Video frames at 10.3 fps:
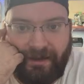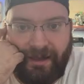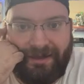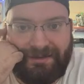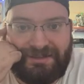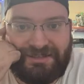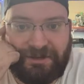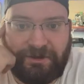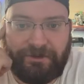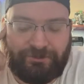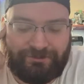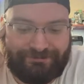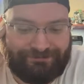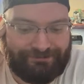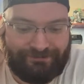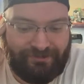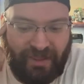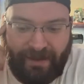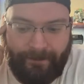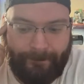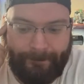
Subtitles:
And so, yeah.